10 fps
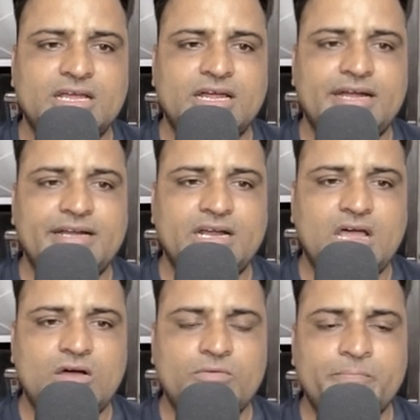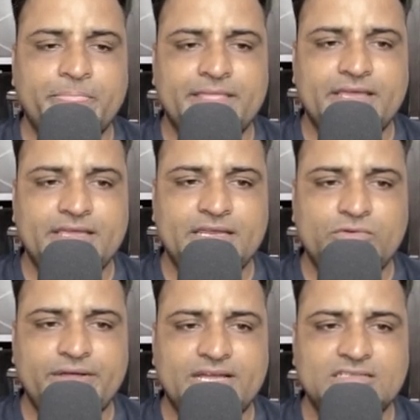and now here you
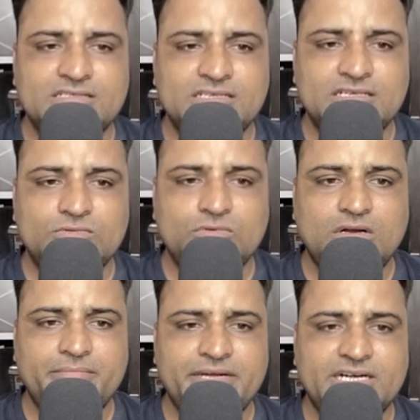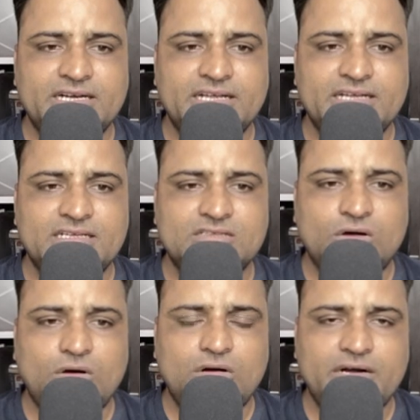can see Google Meet link is
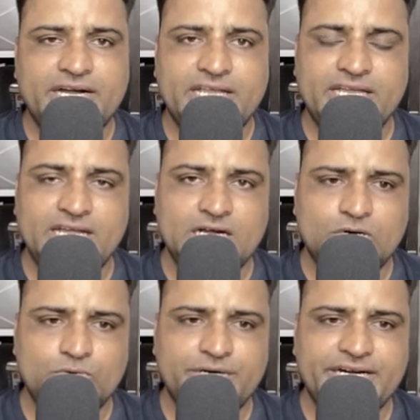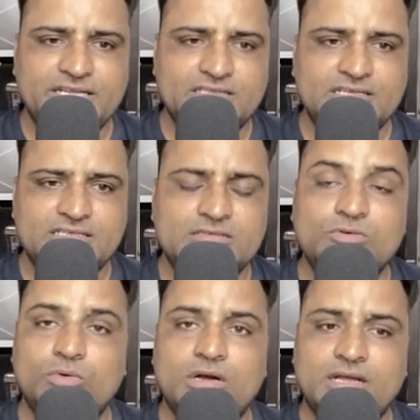already included in this
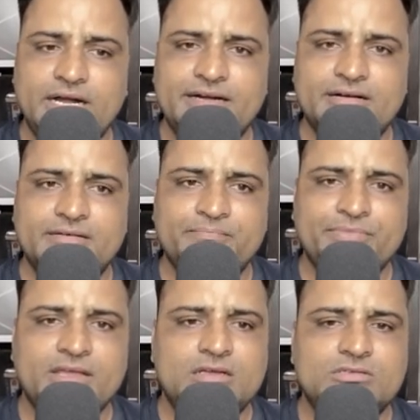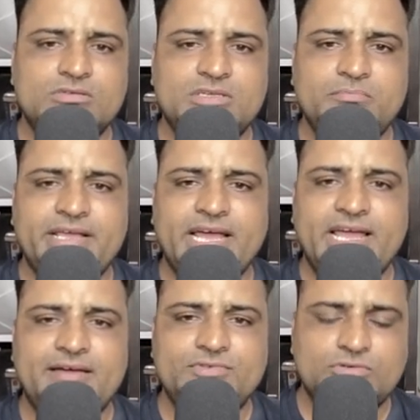Google Calendar. So simply I have to